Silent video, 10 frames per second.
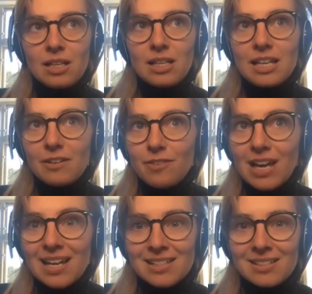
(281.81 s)

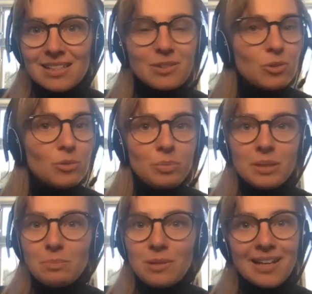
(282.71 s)
events, it could
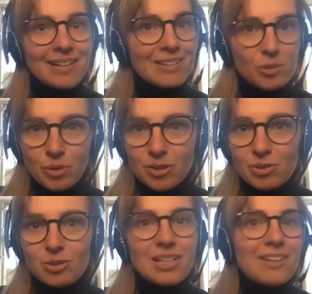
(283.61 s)
be playing a
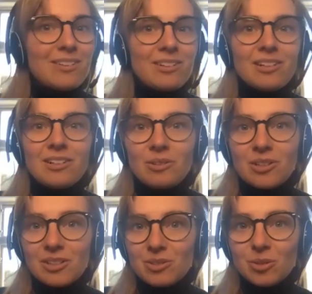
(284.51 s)
sport together
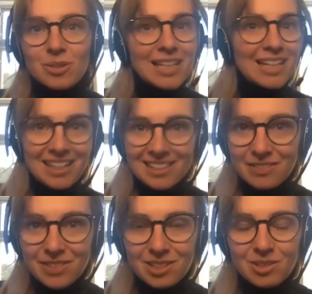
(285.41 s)
or doing an
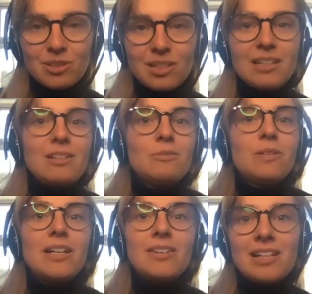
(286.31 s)
activity together
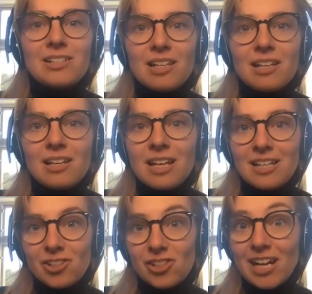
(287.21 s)
where there's a
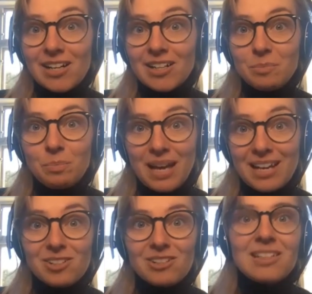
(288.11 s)
shared
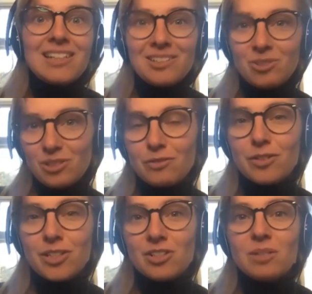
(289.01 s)
passion and interest
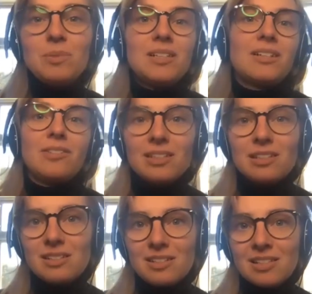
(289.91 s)
for a topic. I think
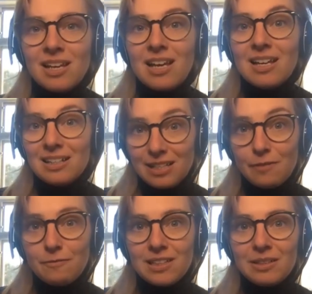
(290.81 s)
this is
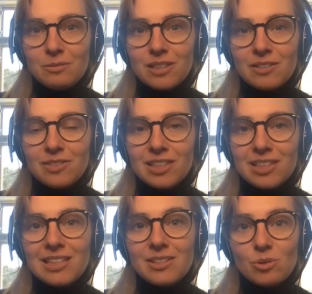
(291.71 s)
definitely one of the
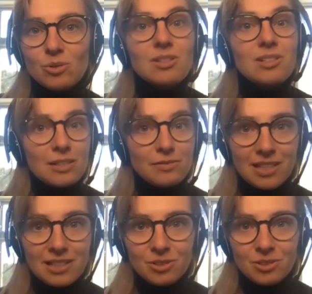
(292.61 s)
keys to
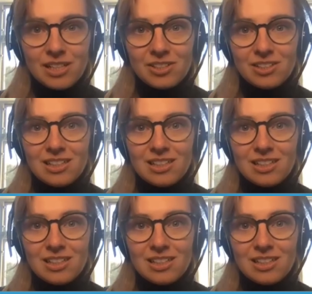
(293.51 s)
successful integration